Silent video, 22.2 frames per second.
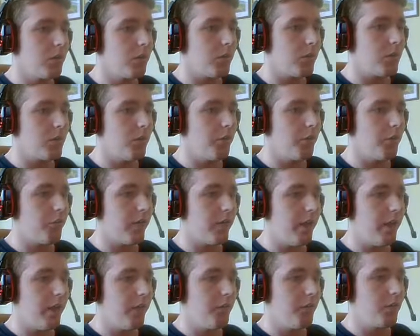Do I close
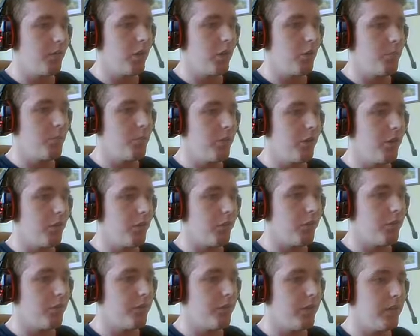that and then reopen it or
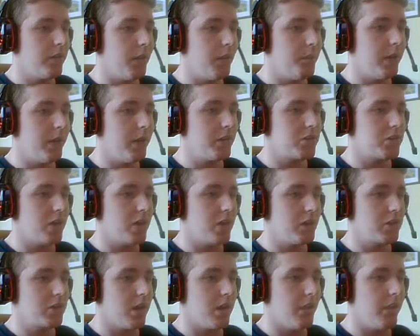something? That might
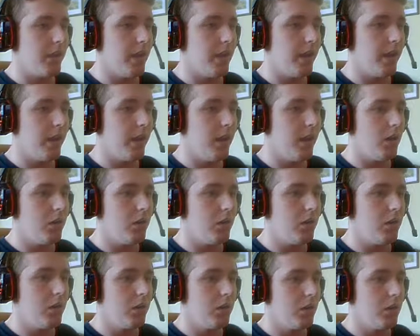change like the
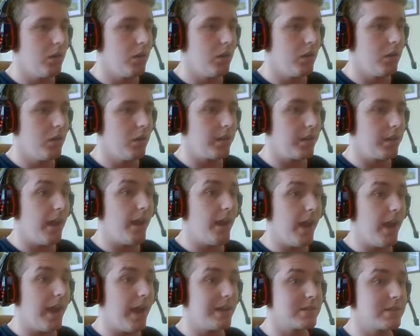layout.
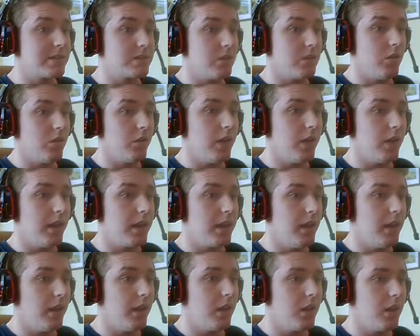Yeah, it has done,
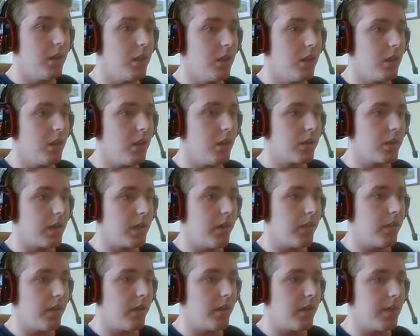hasn't it?
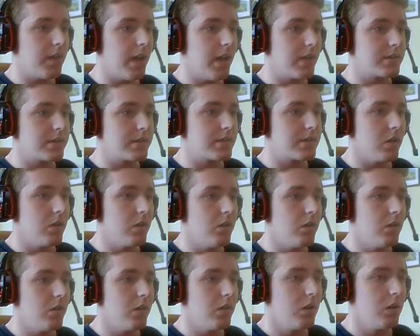Okay, that, yeah,
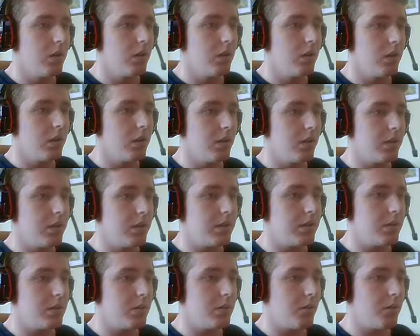so
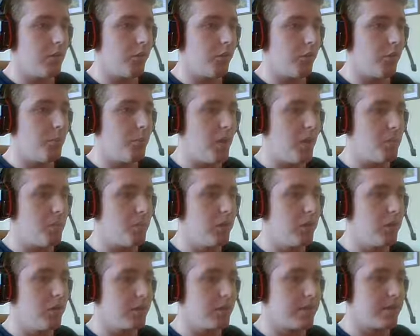it's a bit
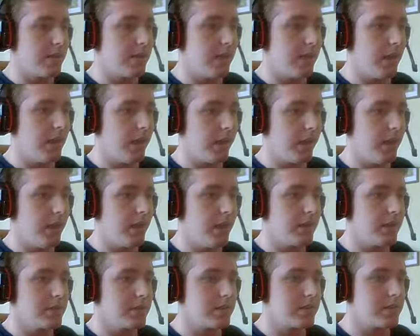puzzly, I
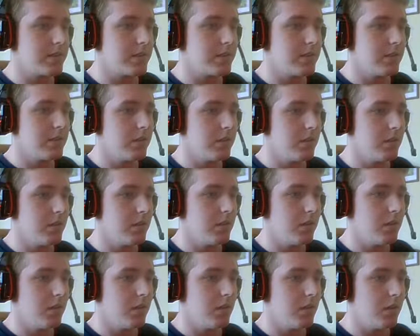guess.
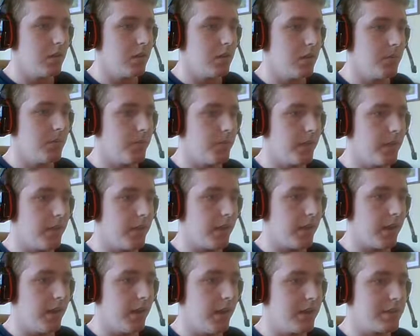
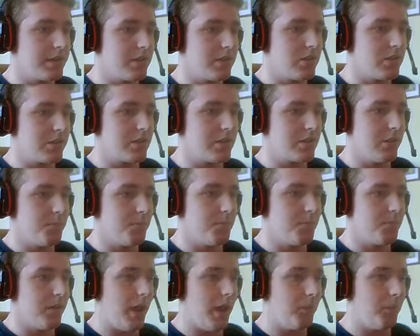Okay, this is just an
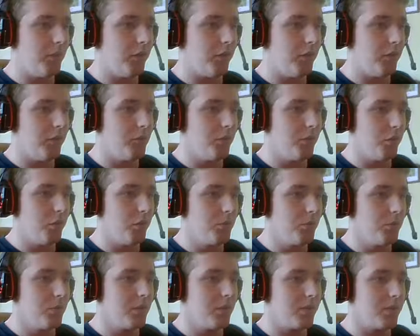empty
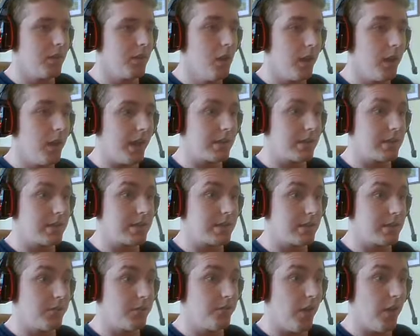room.
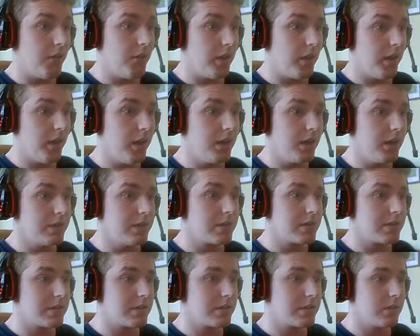That's very
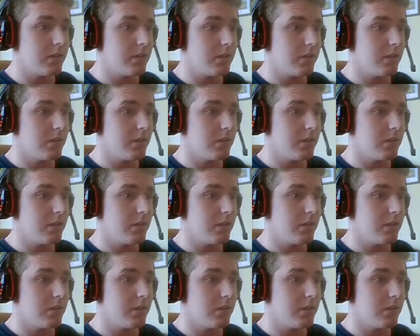nice.